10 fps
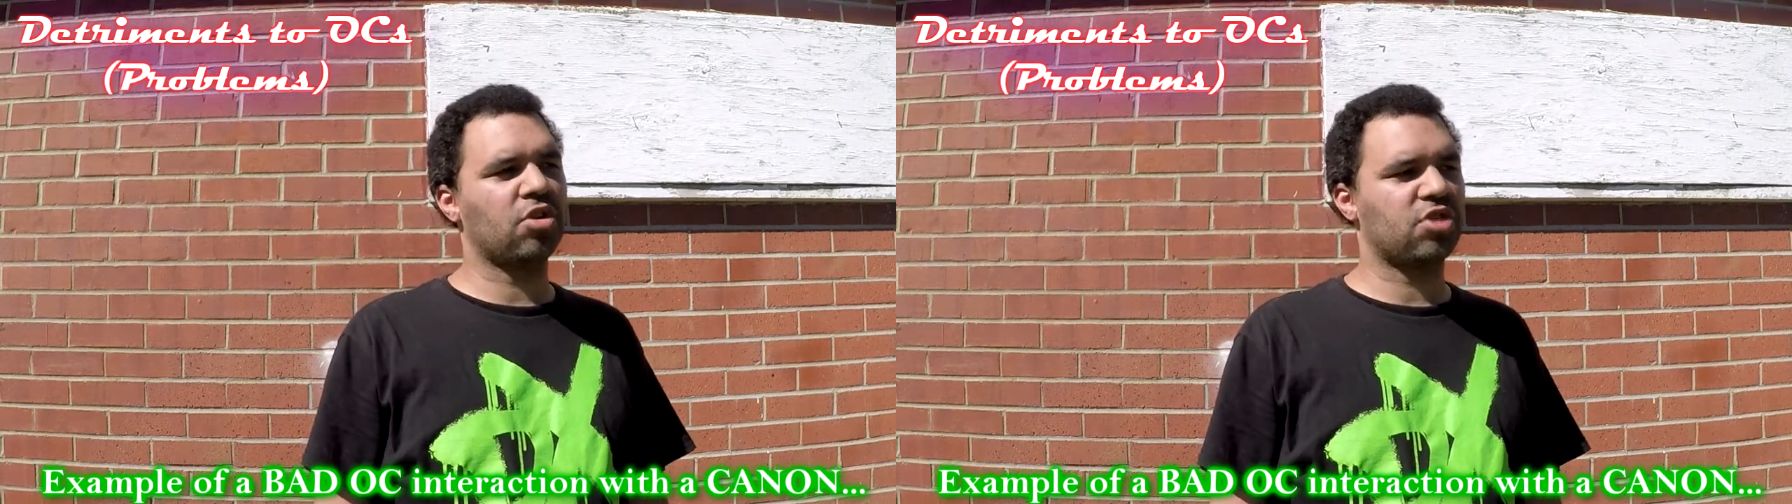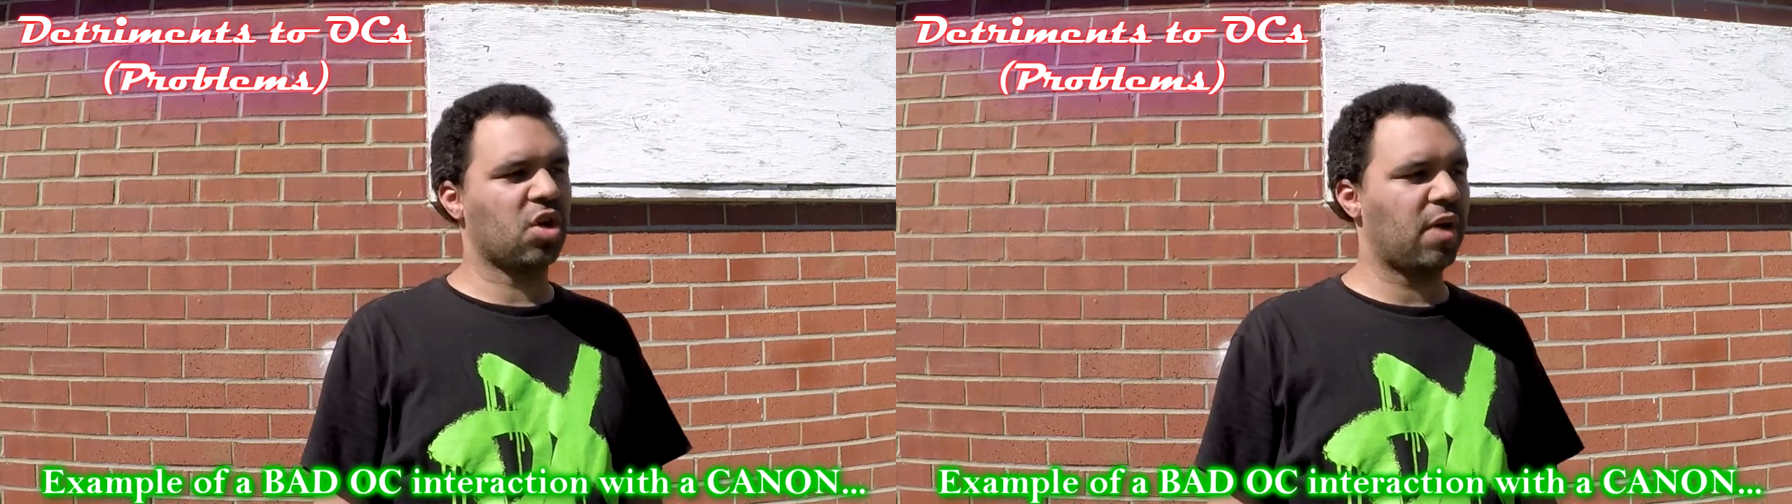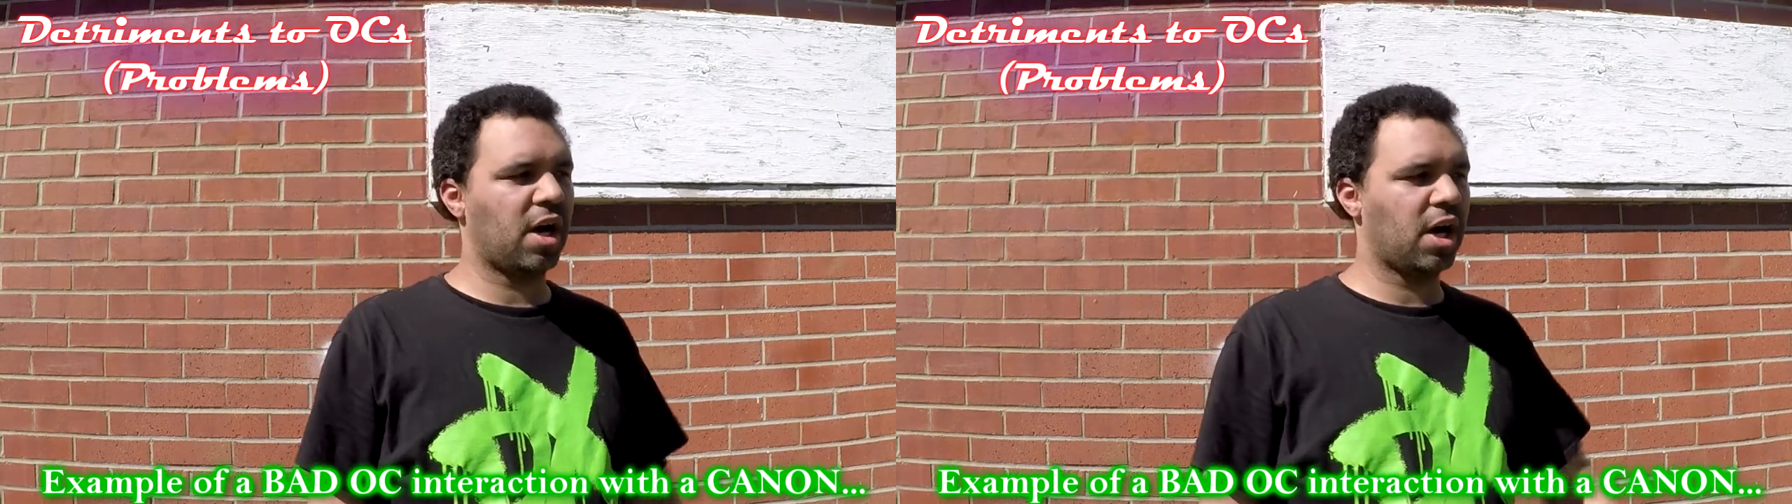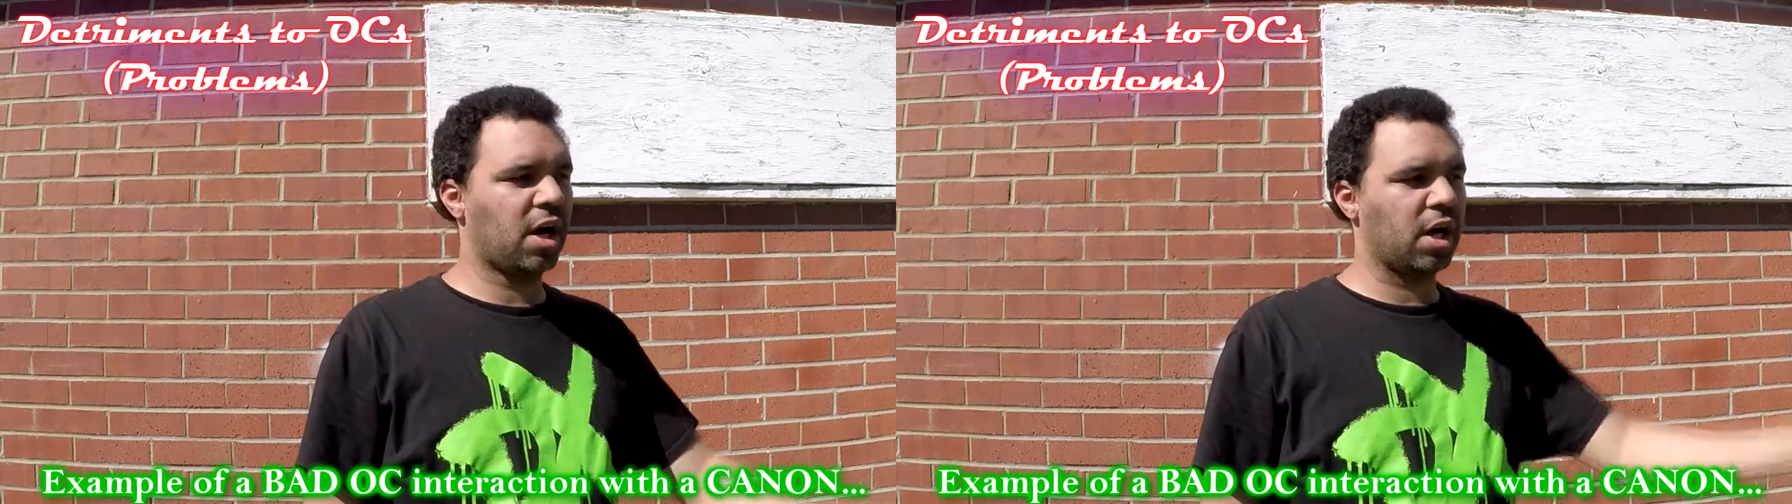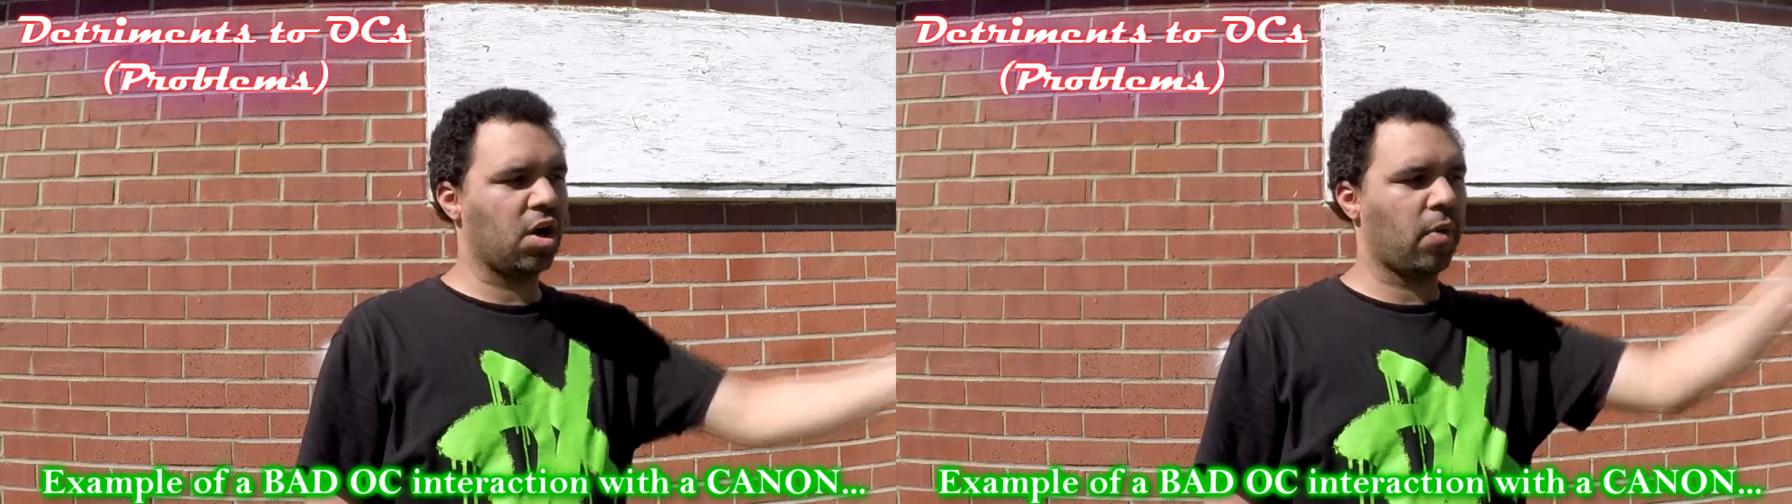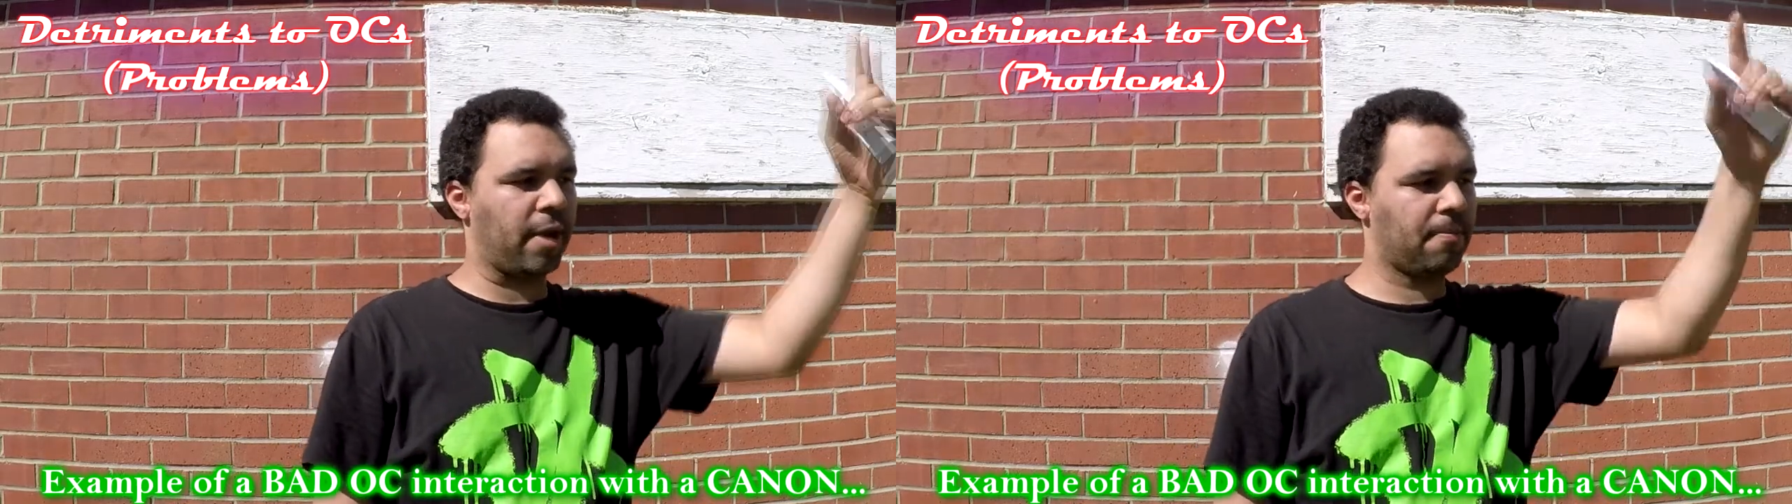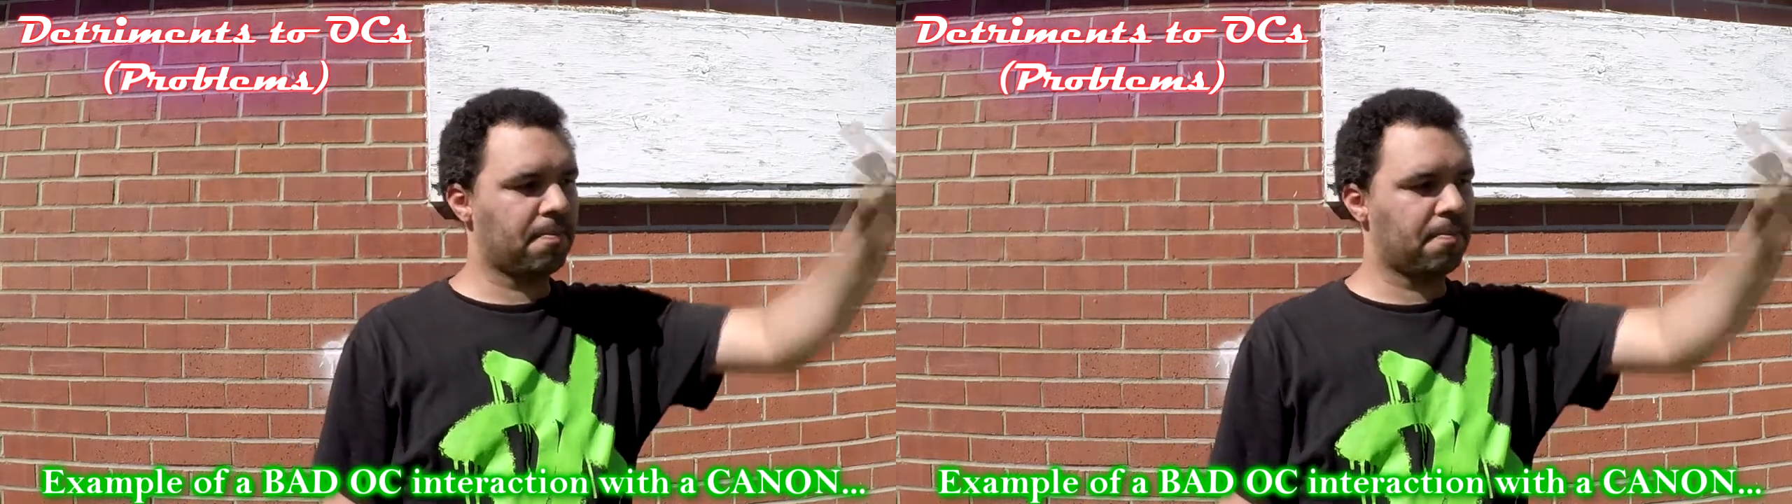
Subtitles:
so go away.